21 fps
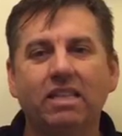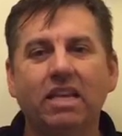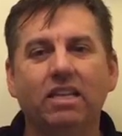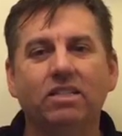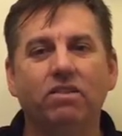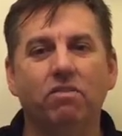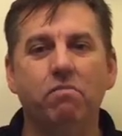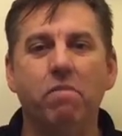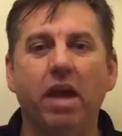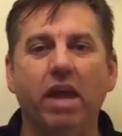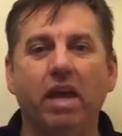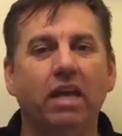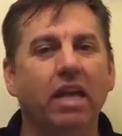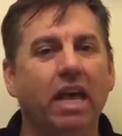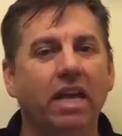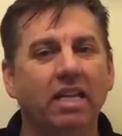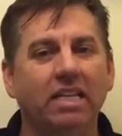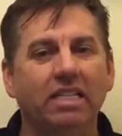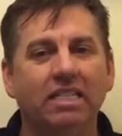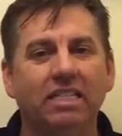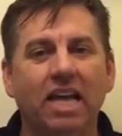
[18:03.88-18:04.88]
doesn't make
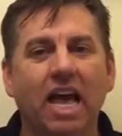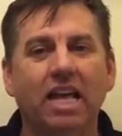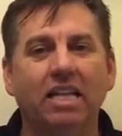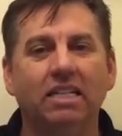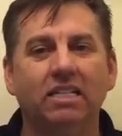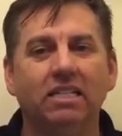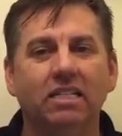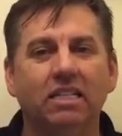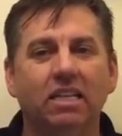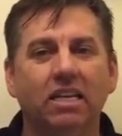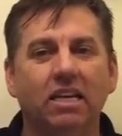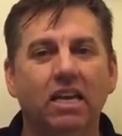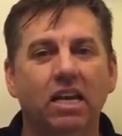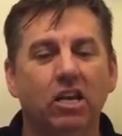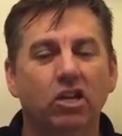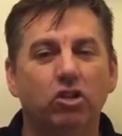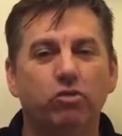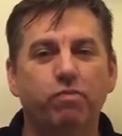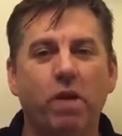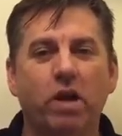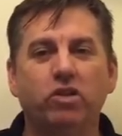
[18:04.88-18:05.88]
any sense,
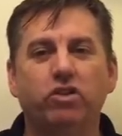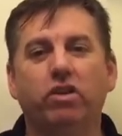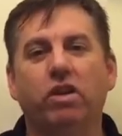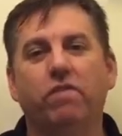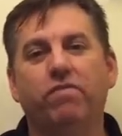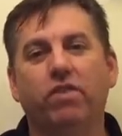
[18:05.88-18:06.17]
especially